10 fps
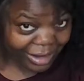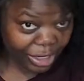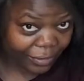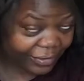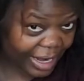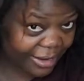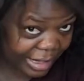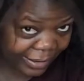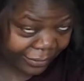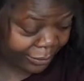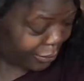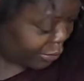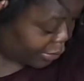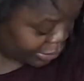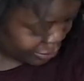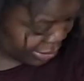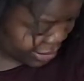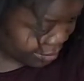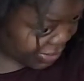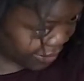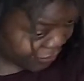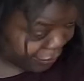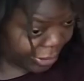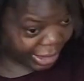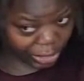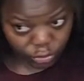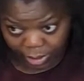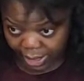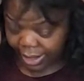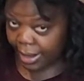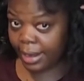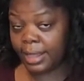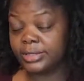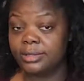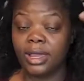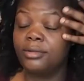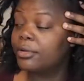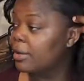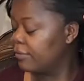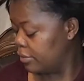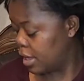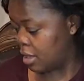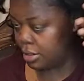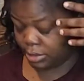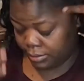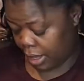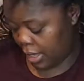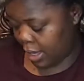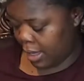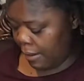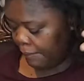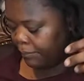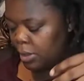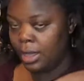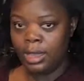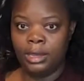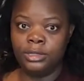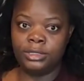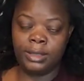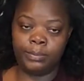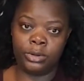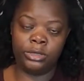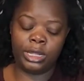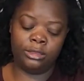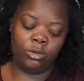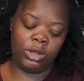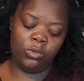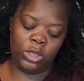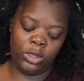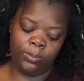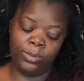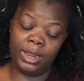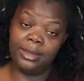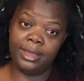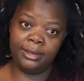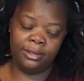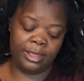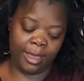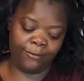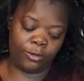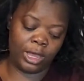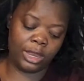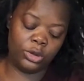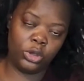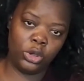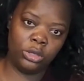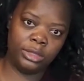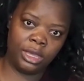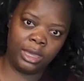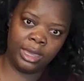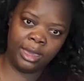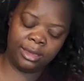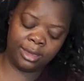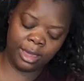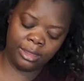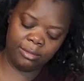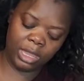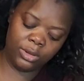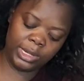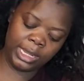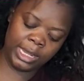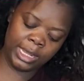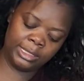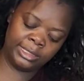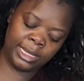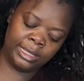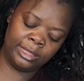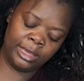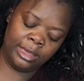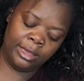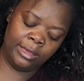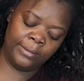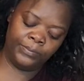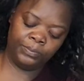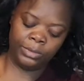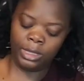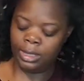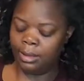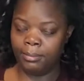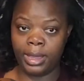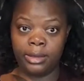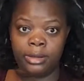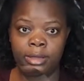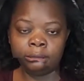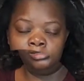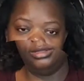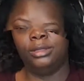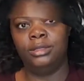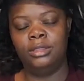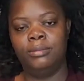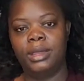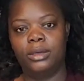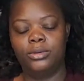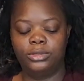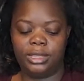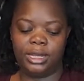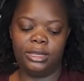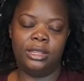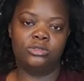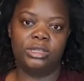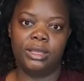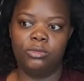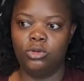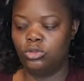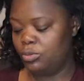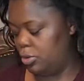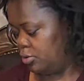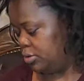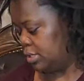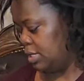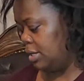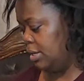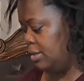lot of dandruff. When you see some stuff falling into my hair, that's dandruff. Yeah, this is my hair. And this is the product, the one we blended, the avocado, the egg, and the mayonnaise, and the butter, and the butter container. That's what I'm going to be using.